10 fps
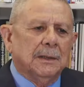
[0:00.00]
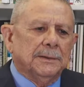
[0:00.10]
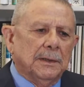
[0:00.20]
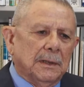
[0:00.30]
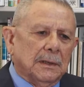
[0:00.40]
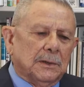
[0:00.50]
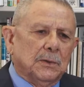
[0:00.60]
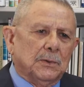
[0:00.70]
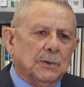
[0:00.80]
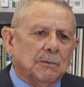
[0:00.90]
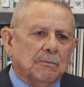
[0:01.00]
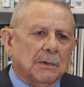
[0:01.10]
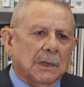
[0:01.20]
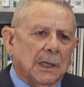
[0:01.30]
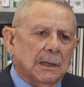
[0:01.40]
It's a little too soon
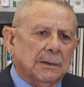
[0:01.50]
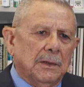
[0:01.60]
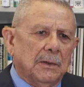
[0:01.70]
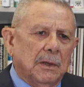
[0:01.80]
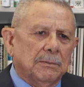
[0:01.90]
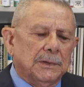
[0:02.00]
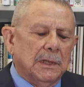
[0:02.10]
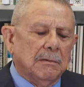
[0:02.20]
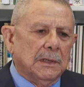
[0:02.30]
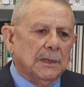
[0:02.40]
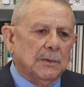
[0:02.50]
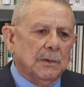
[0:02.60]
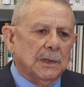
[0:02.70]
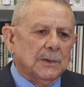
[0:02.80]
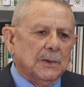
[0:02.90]
for that. You know, I'm
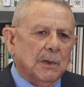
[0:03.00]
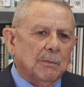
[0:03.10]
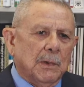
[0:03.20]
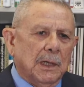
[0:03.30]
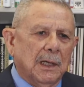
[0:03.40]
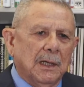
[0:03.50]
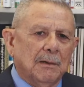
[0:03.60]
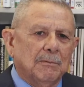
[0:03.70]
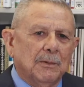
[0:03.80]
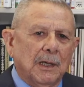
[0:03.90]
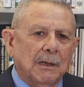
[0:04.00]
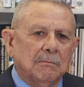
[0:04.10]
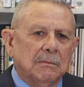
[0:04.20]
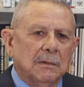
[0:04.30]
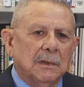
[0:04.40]
73 years old, but I have, uh,
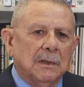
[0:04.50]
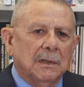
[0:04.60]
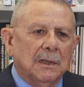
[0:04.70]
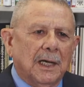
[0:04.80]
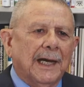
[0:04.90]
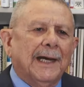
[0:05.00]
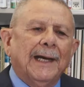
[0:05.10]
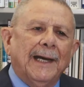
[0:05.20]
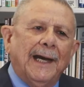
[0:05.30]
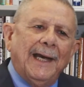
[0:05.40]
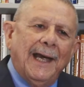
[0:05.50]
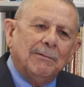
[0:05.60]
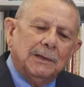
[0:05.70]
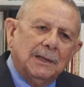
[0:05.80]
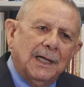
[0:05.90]
I, I, I
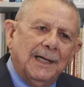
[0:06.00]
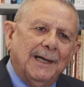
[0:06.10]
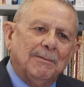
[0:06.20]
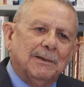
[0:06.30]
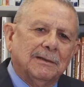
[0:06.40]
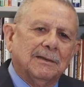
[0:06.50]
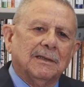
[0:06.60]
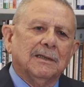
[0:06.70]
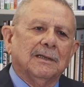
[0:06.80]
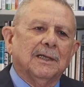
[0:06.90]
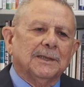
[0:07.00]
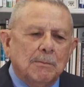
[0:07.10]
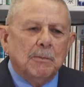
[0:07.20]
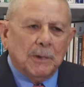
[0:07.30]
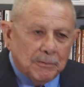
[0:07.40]
haven't, I haven't
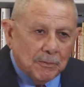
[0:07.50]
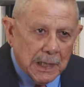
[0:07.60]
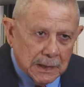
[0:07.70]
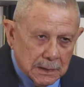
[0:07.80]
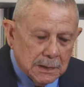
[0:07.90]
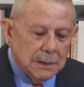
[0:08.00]
some of my friends,